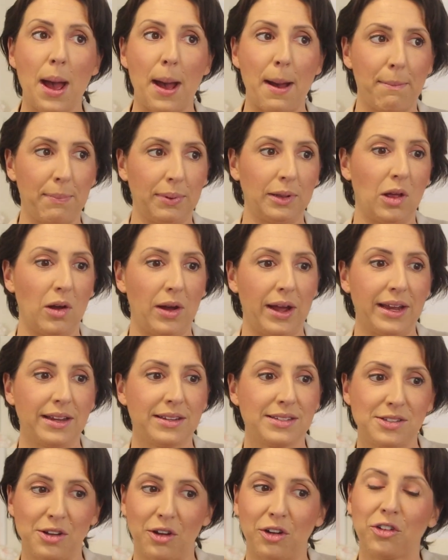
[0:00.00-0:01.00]
apply
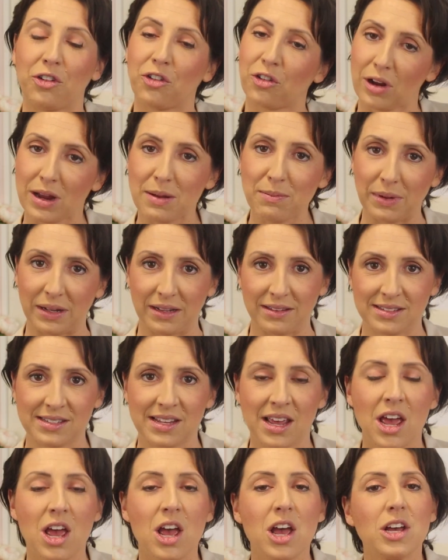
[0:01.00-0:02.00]
certain treatments.